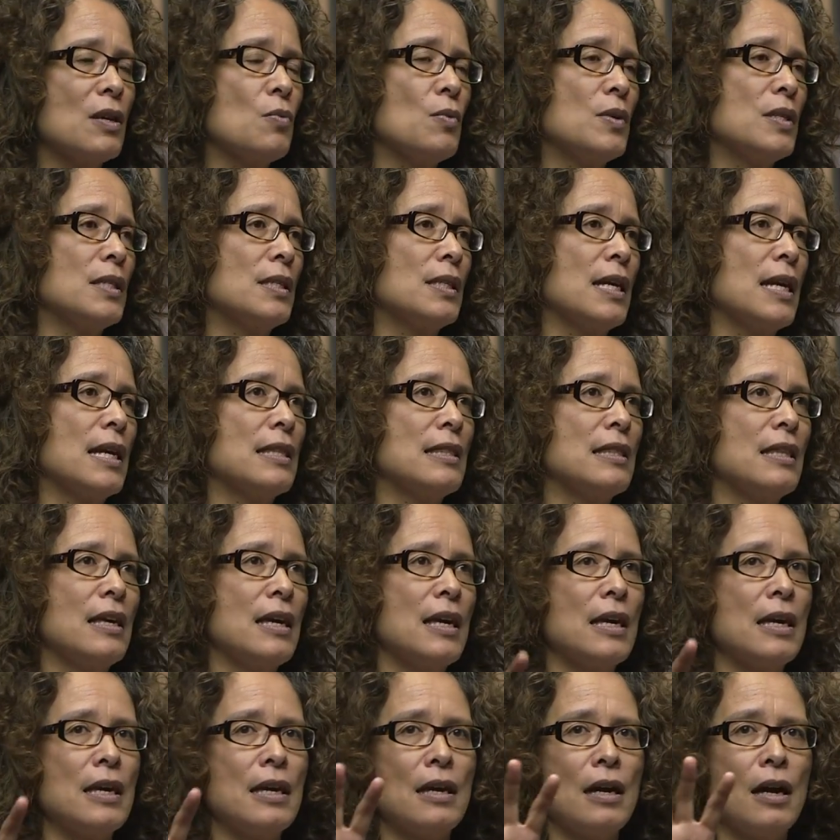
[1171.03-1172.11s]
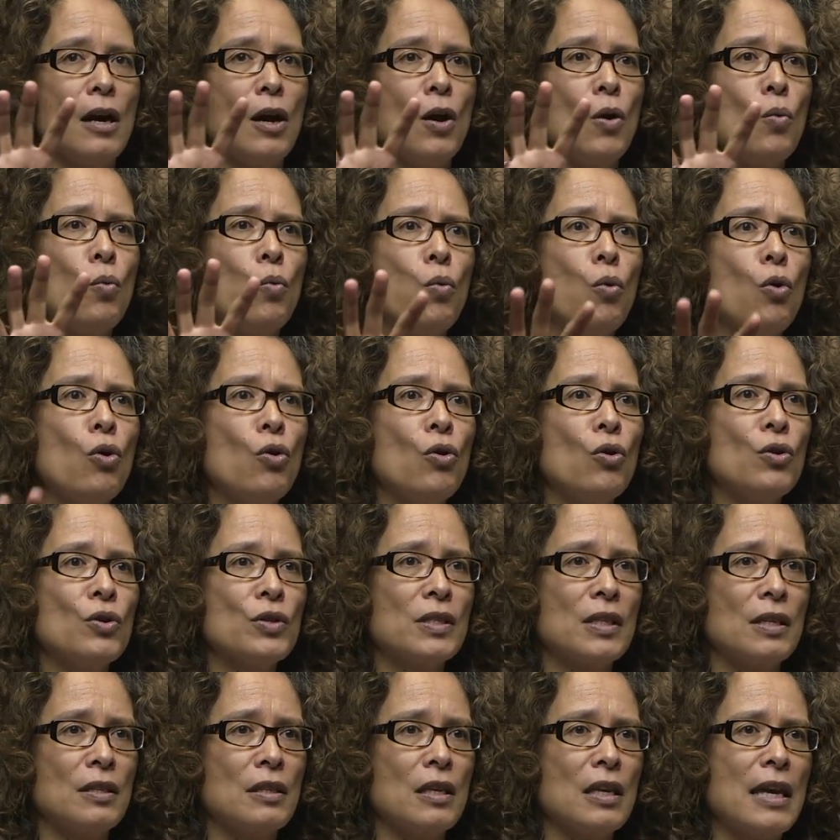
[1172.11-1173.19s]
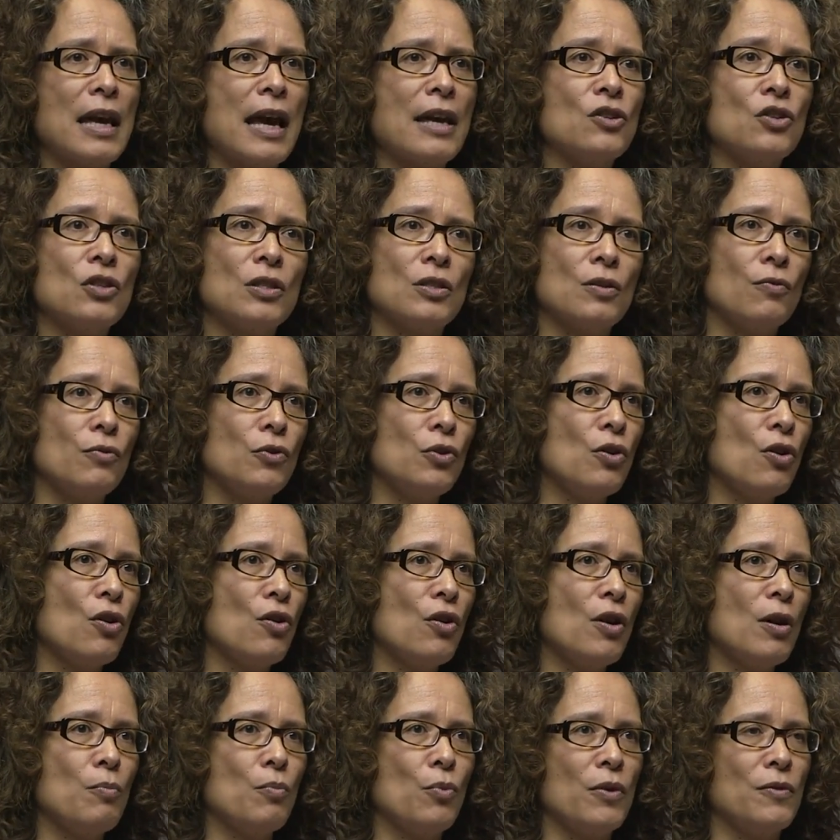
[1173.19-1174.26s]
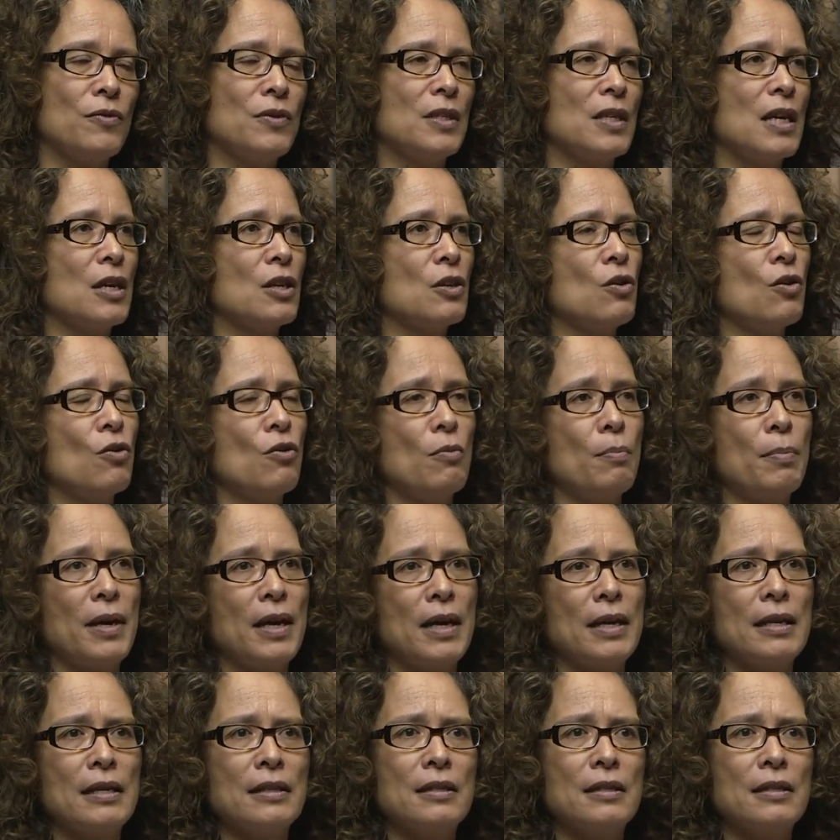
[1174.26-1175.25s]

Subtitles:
we're seeing the wars at the edges of Europe, we've seen European